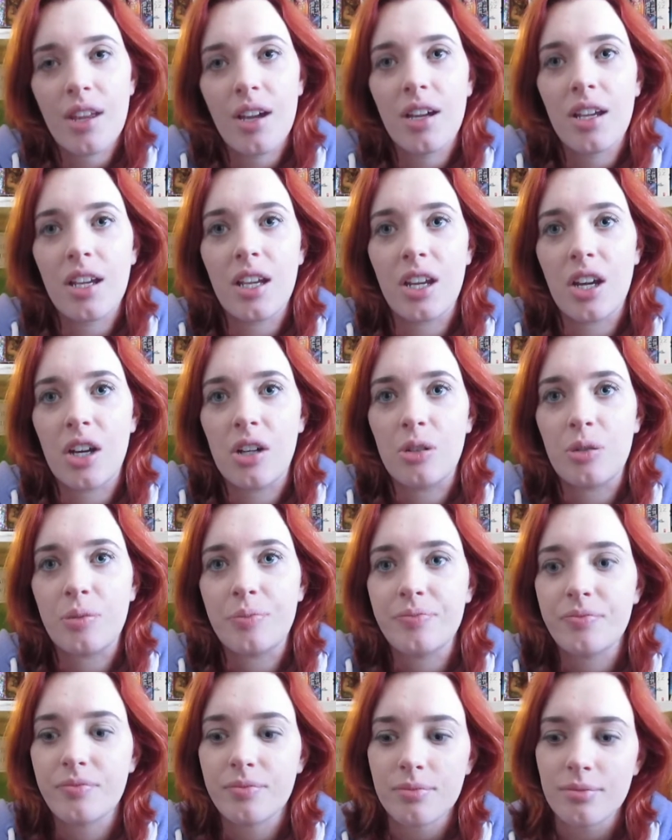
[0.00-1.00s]
you know
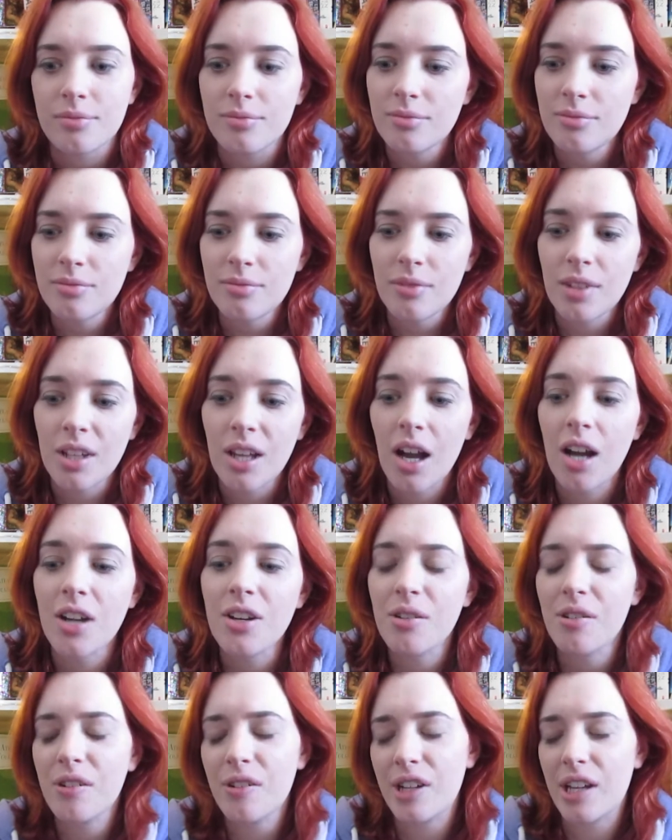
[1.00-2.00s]
I
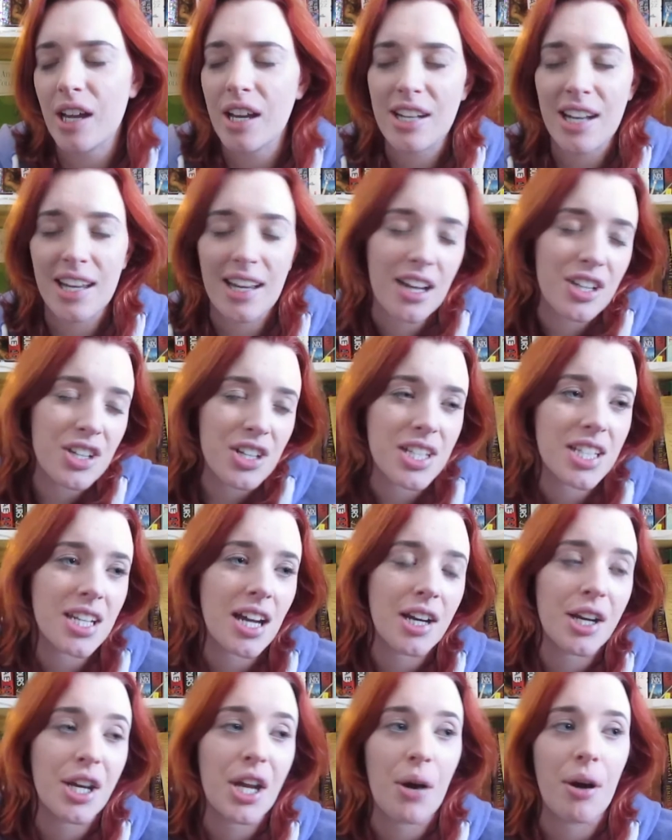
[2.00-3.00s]
don't really, I like, I just,
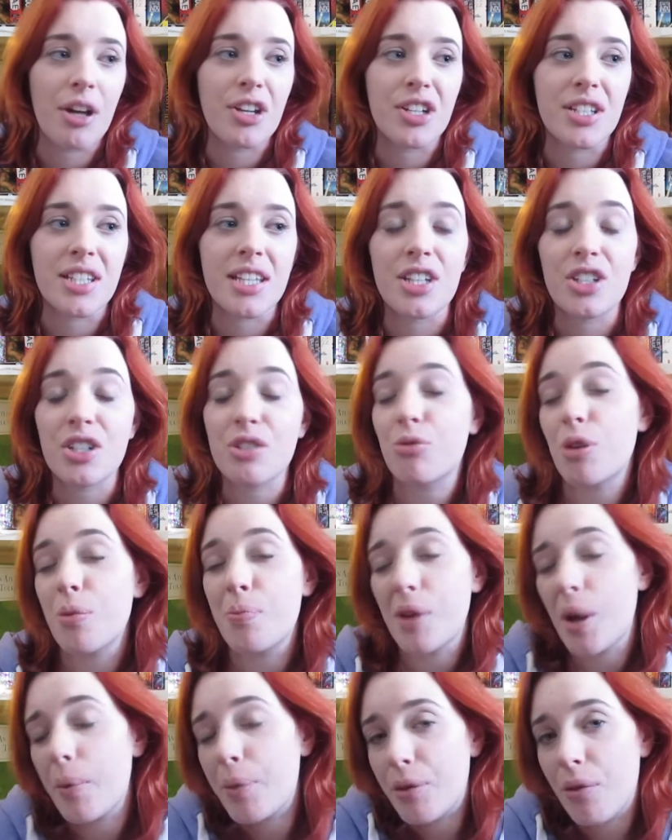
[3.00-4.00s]
I don't know, I just, it just rubbed
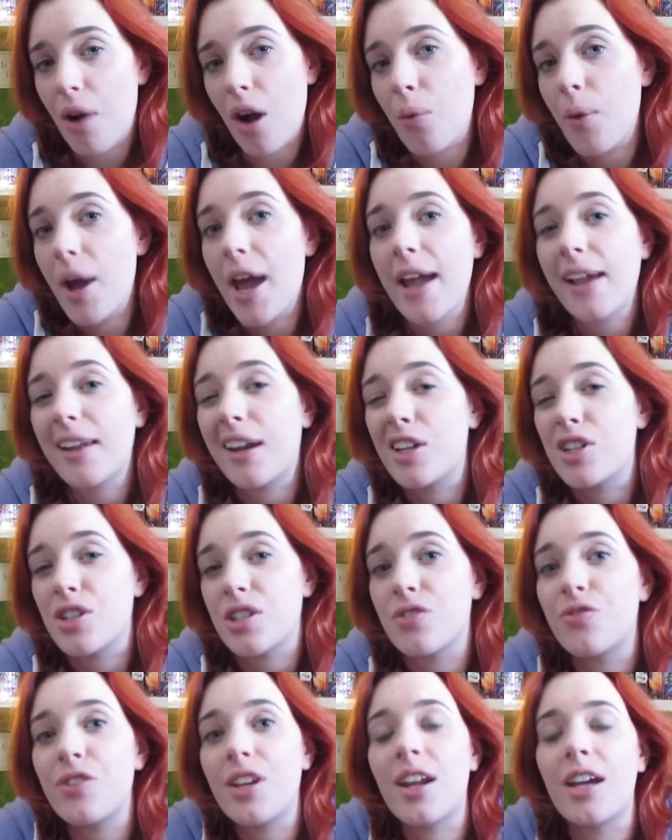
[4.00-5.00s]
me up the wrong way and I
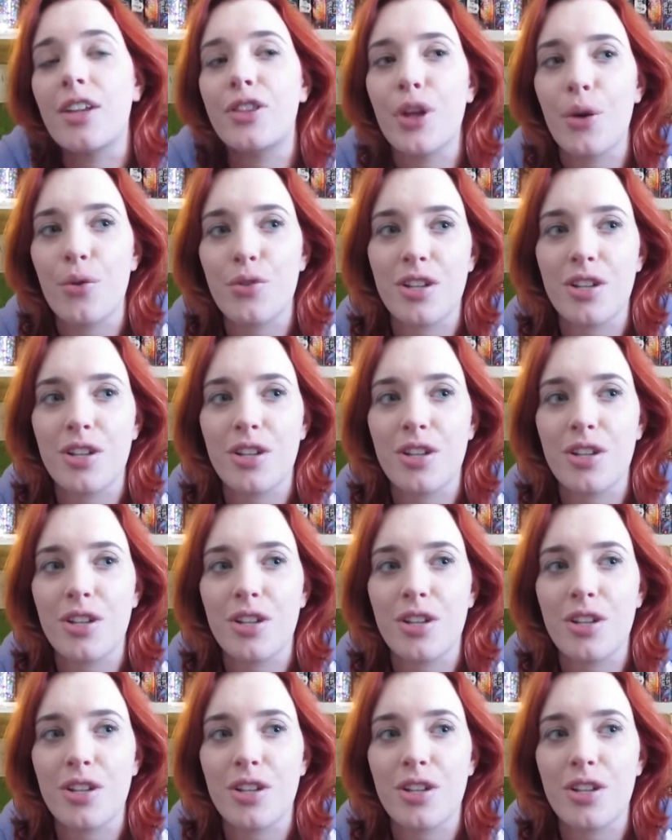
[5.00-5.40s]
just feel like those